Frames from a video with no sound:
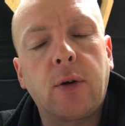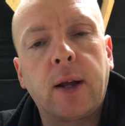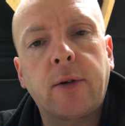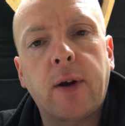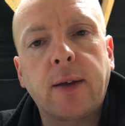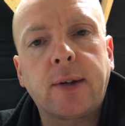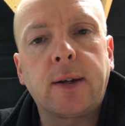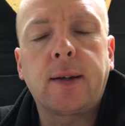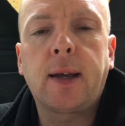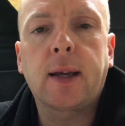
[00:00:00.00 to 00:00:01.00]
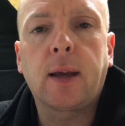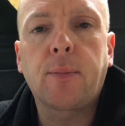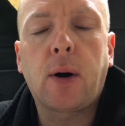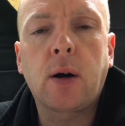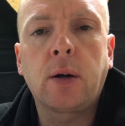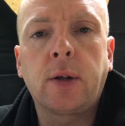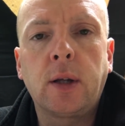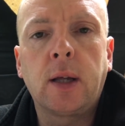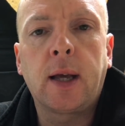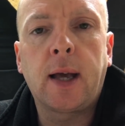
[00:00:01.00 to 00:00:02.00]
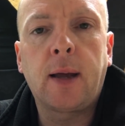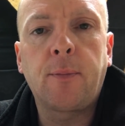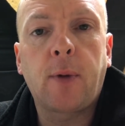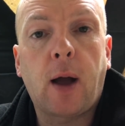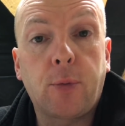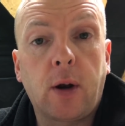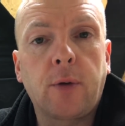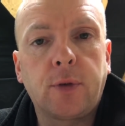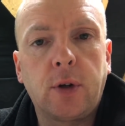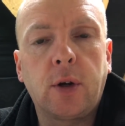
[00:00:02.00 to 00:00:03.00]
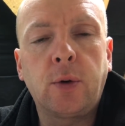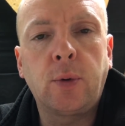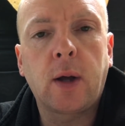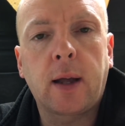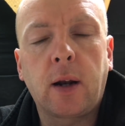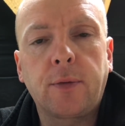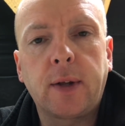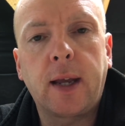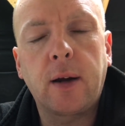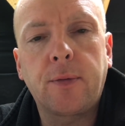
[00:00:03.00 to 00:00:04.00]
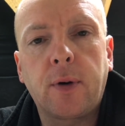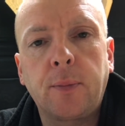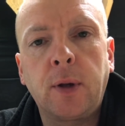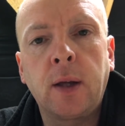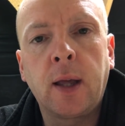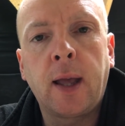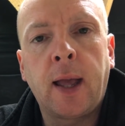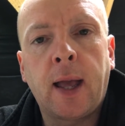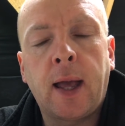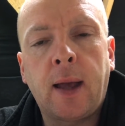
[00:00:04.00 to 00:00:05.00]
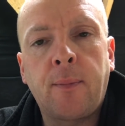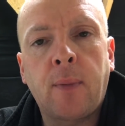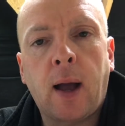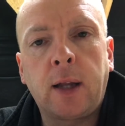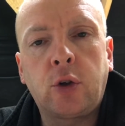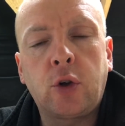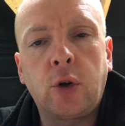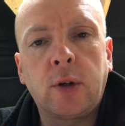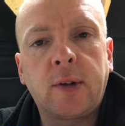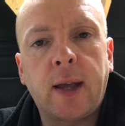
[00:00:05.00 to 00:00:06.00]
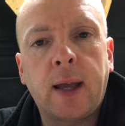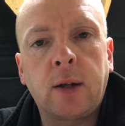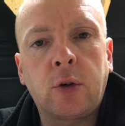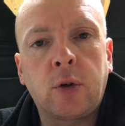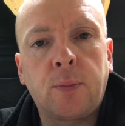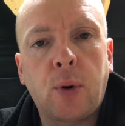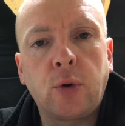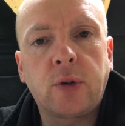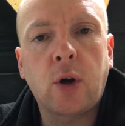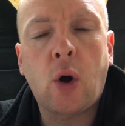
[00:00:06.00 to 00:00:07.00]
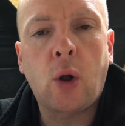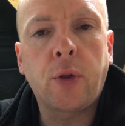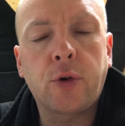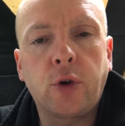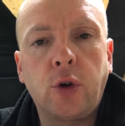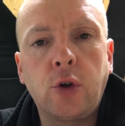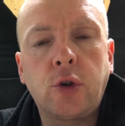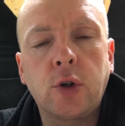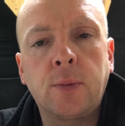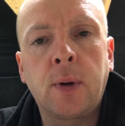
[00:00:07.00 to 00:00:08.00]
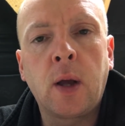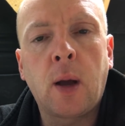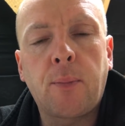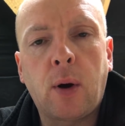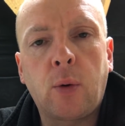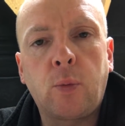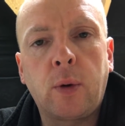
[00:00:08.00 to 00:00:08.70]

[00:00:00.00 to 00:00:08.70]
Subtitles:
you're interested in taking part, I would love to know and love to hear from you. I do intend to post it all through YouTube, but